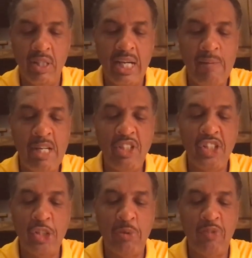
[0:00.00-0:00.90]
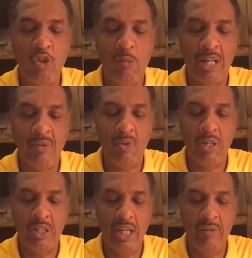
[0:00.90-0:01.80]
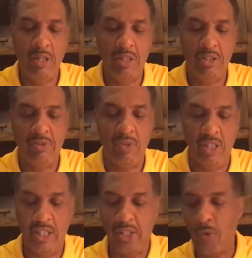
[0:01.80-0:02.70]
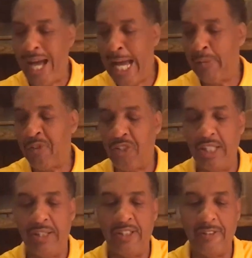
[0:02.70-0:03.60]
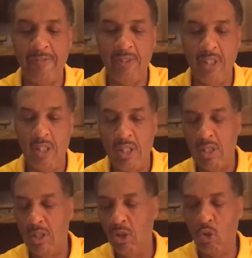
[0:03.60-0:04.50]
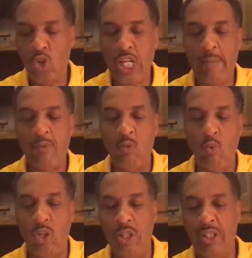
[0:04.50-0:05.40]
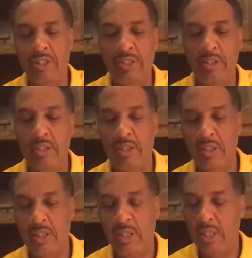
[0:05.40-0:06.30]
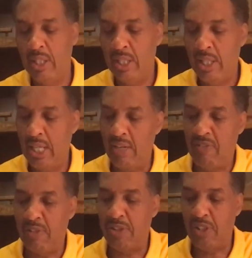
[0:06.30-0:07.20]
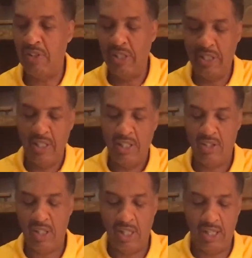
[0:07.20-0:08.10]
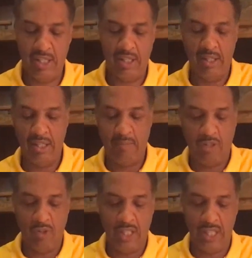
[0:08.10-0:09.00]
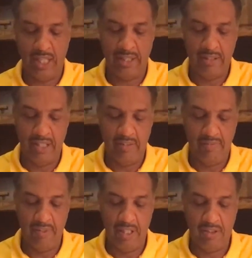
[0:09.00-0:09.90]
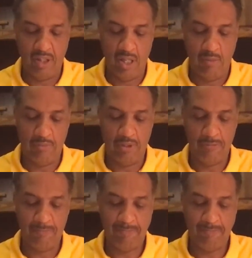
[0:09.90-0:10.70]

I mentioned this before, but I want I want us to really grasp this. Luke chapter one and verse thirty. So I'm going to read that again in, in Psalms.